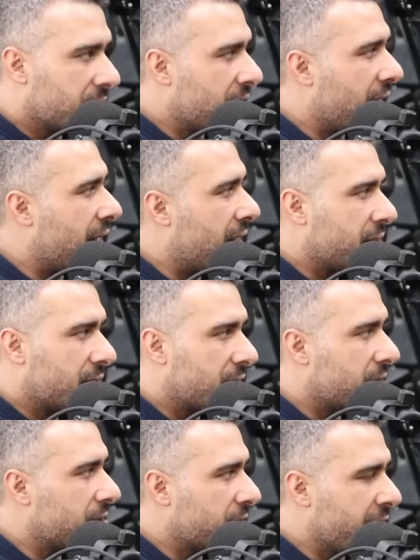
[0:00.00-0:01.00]

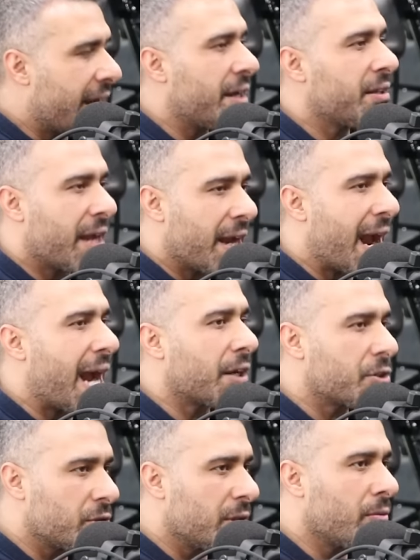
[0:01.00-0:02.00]
Yes. They
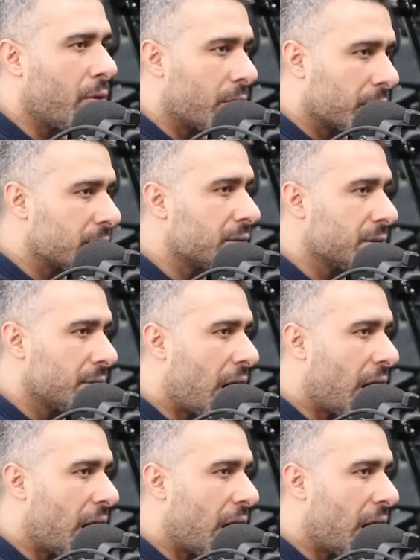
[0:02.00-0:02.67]
actually work.